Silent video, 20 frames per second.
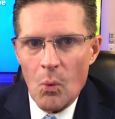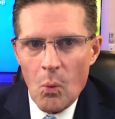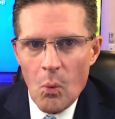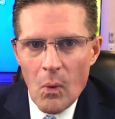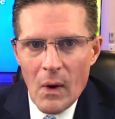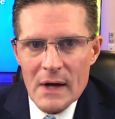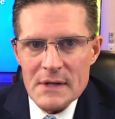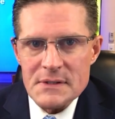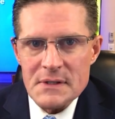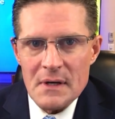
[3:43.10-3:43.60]

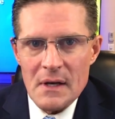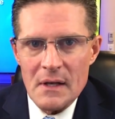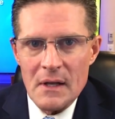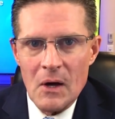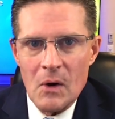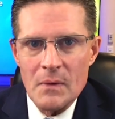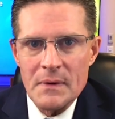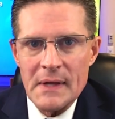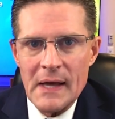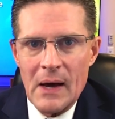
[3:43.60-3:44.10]
wasn't
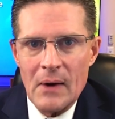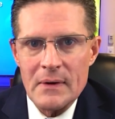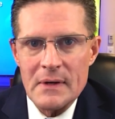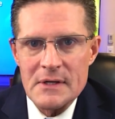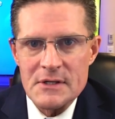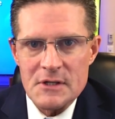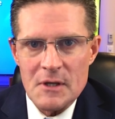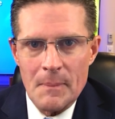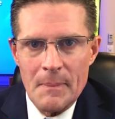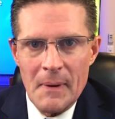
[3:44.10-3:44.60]
loaned out
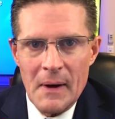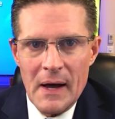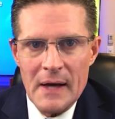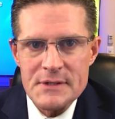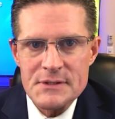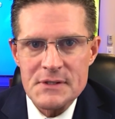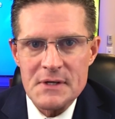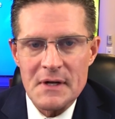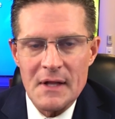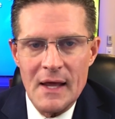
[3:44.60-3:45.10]
is
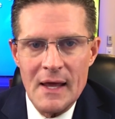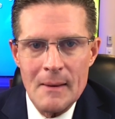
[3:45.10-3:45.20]
deposited